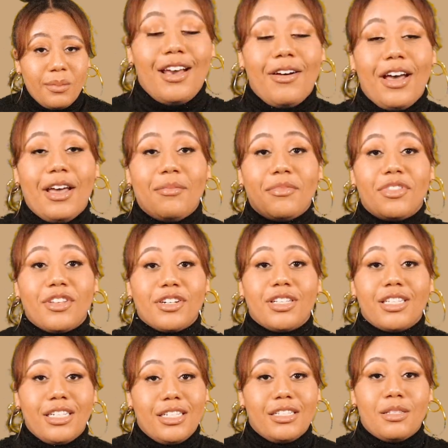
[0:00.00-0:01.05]
Now, I am
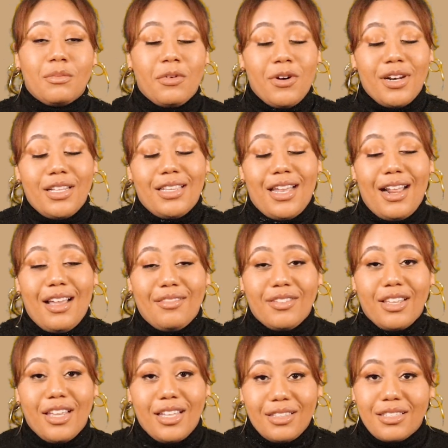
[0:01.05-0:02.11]
thoroughly disappointed that I have
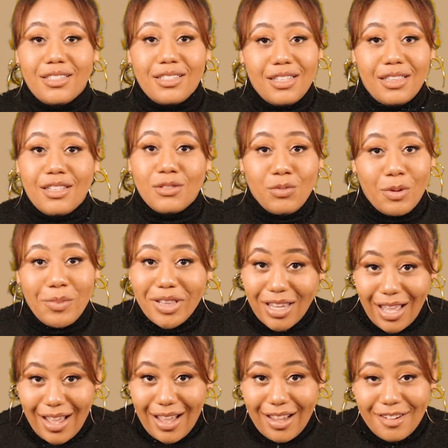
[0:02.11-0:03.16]
yet to see this woman
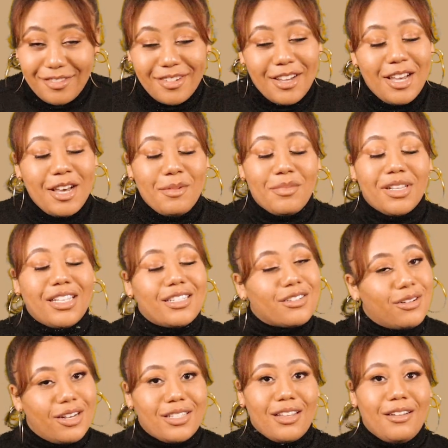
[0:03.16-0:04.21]
live, but let's
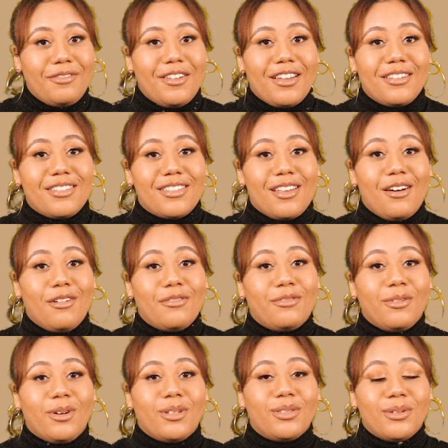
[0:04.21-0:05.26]
cross our fingers and hope
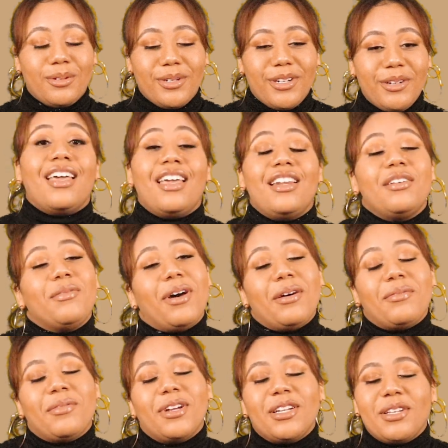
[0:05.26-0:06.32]
for a tour.
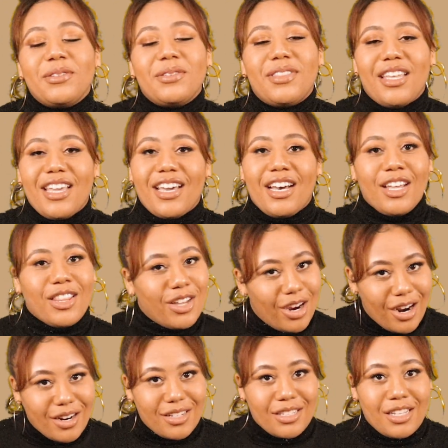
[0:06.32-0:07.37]
Anyway, what do you think other
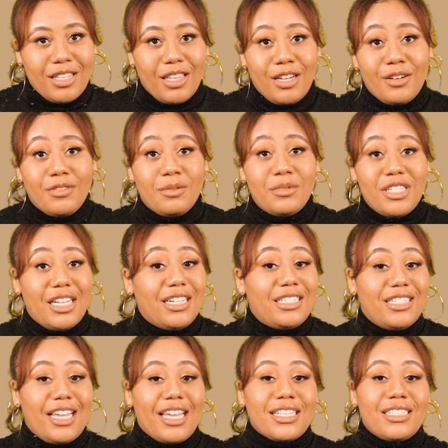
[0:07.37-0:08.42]
artists could learn from
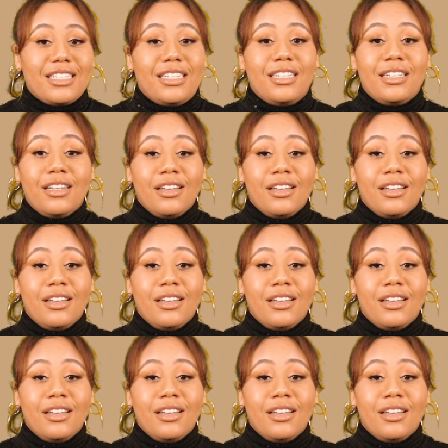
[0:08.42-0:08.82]
Janet Jackson?